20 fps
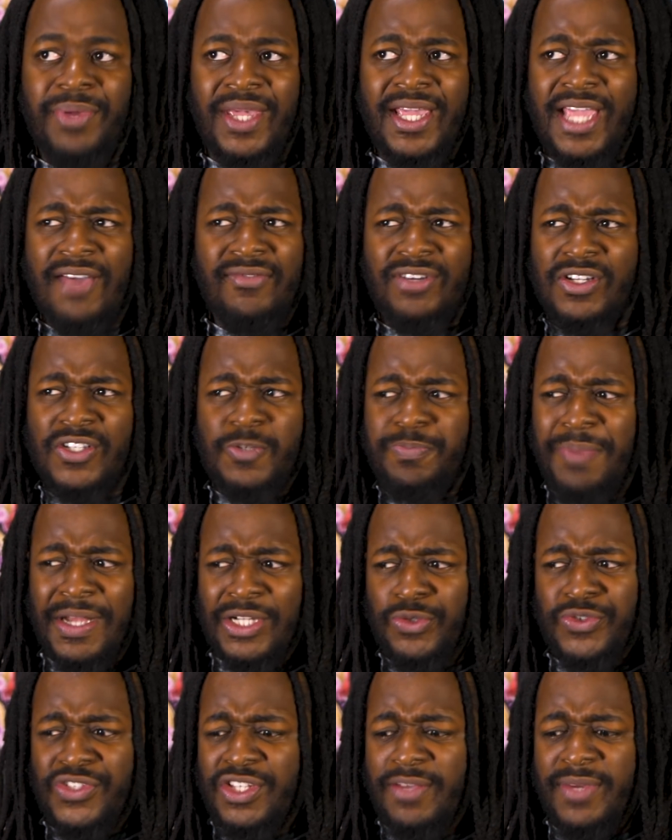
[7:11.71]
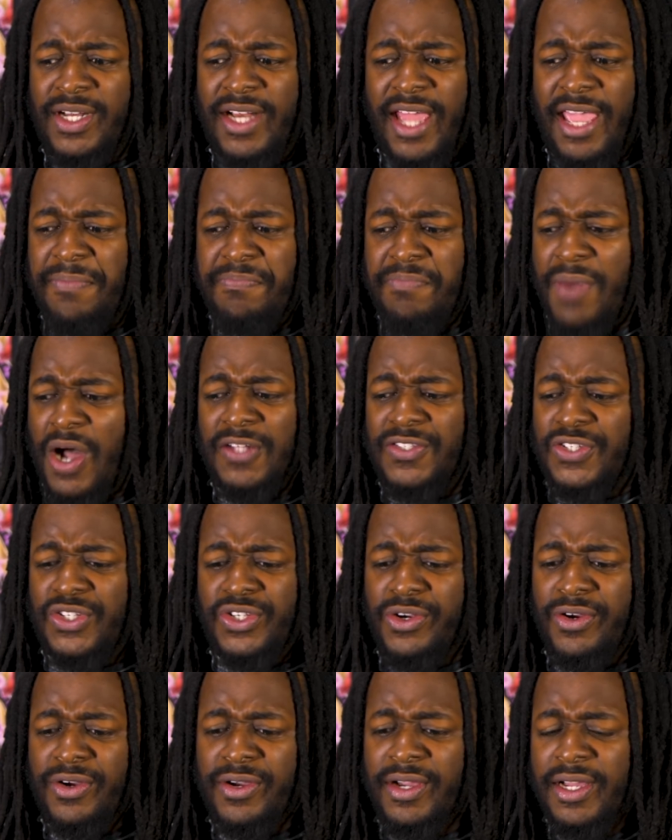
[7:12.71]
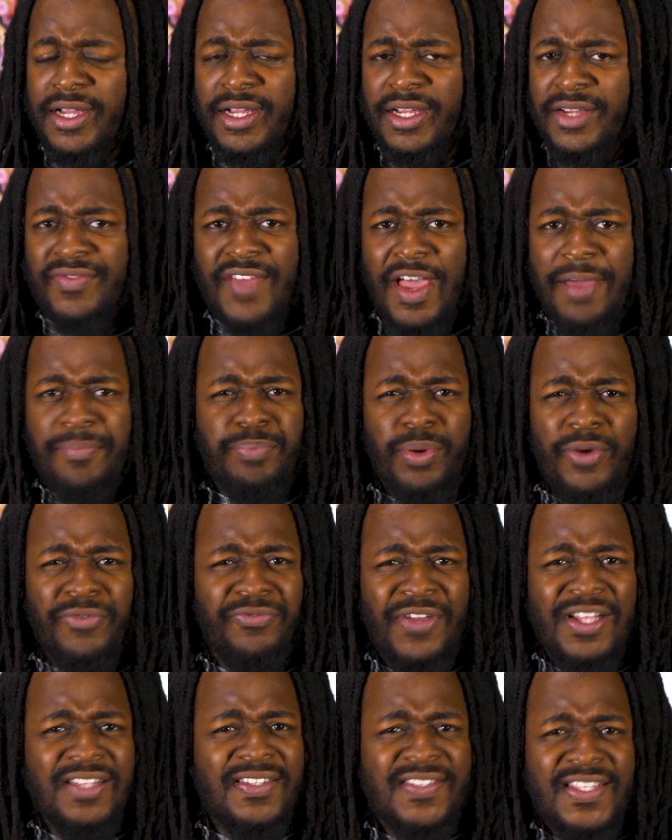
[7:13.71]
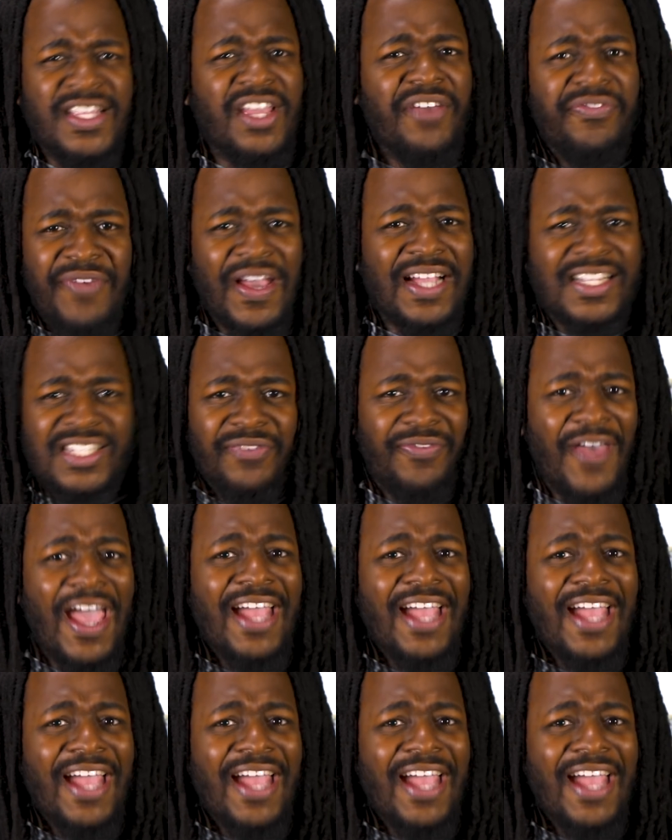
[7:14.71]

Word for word: being able to special summon a monster that prevents the effects of